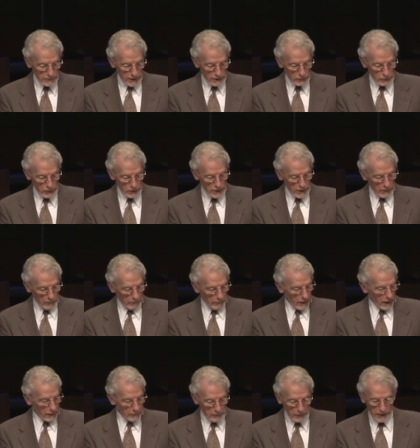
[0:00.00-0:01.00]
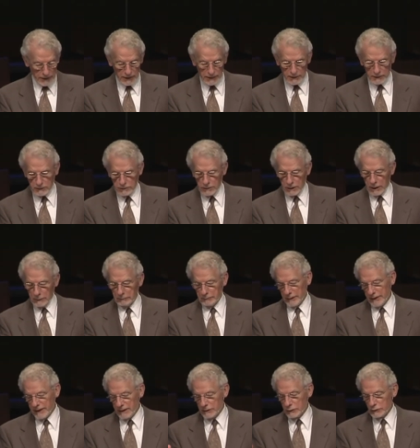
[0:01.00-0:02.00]
That word appeal.
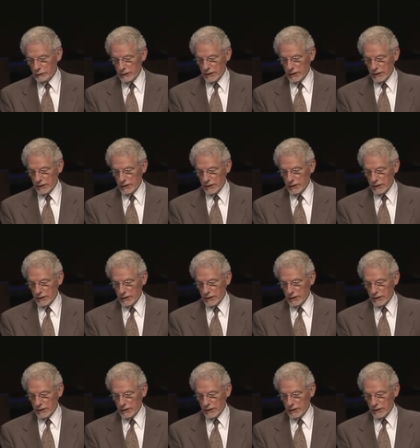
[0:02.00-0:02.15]
Appeal